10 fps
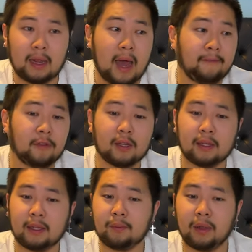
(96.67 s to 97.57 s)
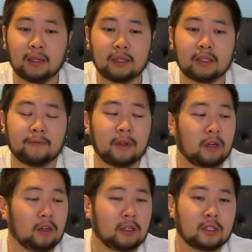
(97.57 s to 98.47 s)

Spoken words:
I've taken it places. It's very